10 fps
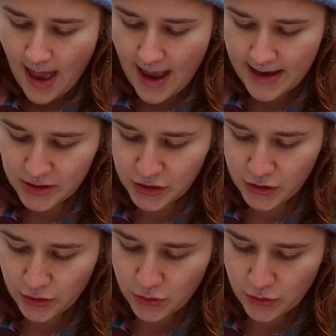And
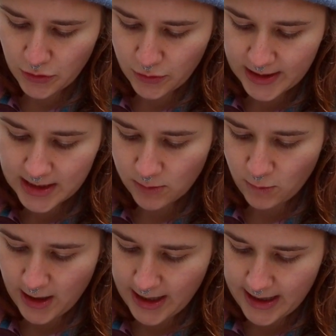so the reason
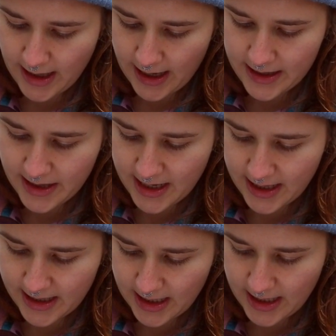why I
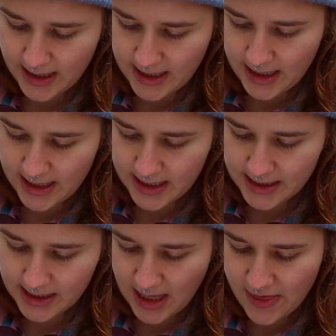think it
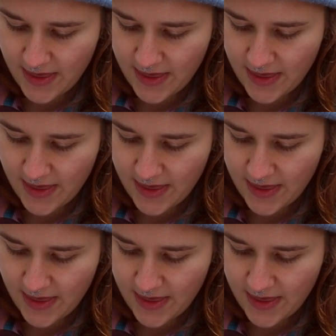is